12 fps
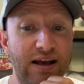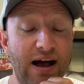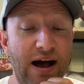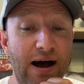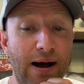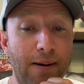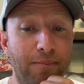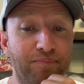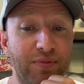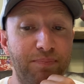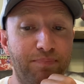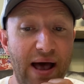
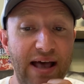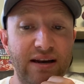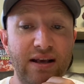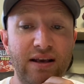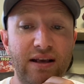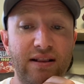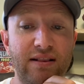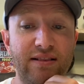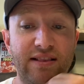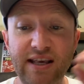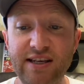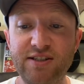um, bet.
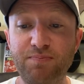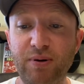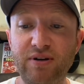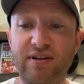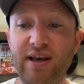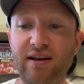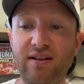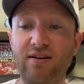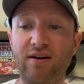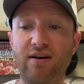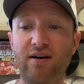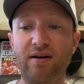These
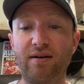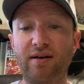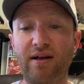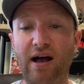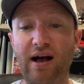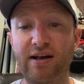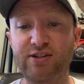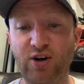particular uh,